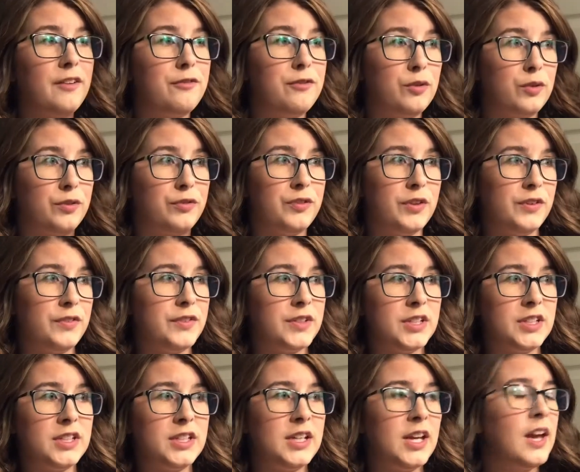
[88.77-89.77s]
450,
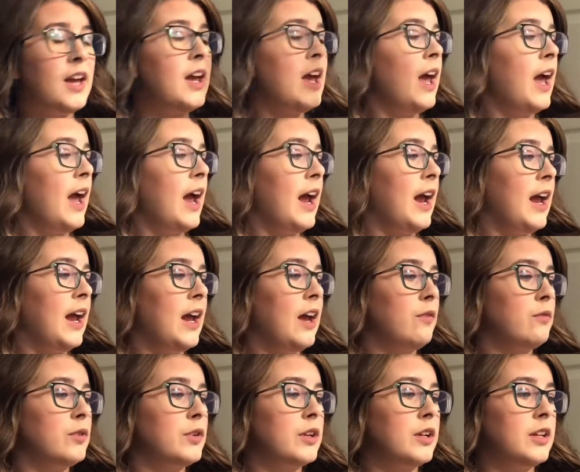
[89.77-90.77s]
and
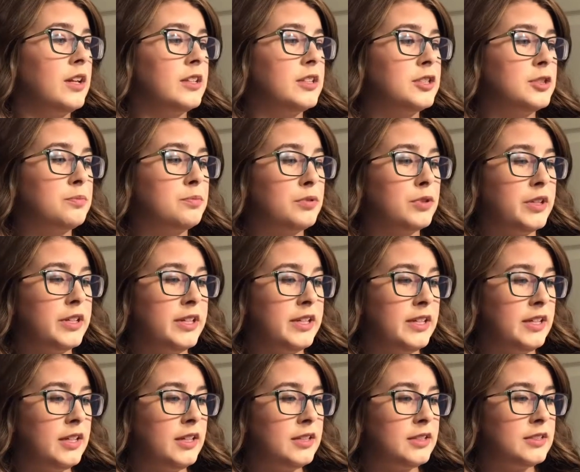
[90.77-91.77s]
we're going to let this
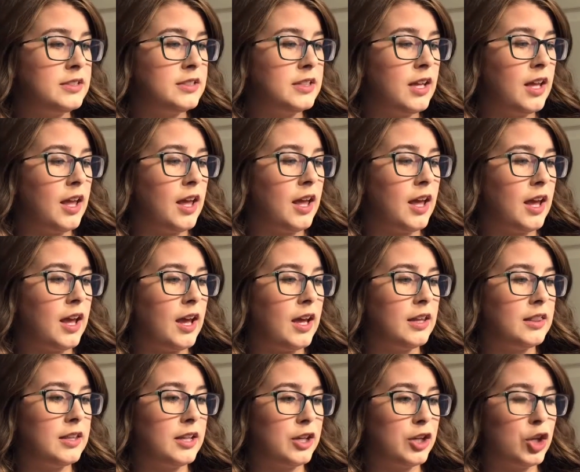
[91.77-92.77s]
preheat and
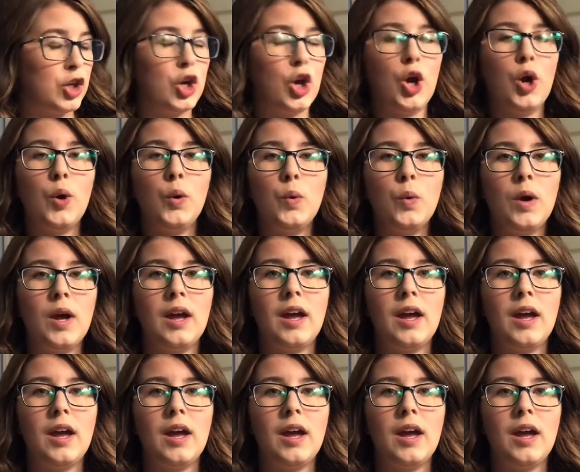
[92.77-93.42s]
let it go.